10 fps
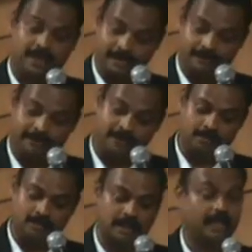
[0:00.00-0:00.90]

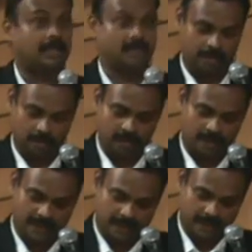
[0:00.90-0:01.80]
film-related
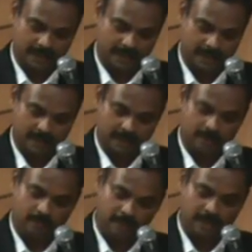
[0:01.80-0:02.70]
societies,
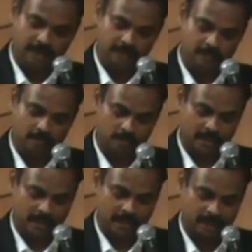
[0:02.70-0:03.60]
Madras Film
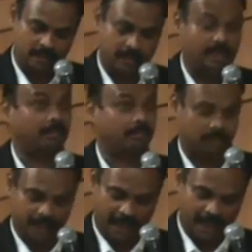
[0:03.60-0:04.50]
Society, Mailapur
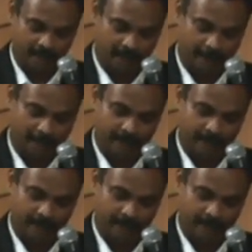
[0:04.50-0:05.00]
Academy.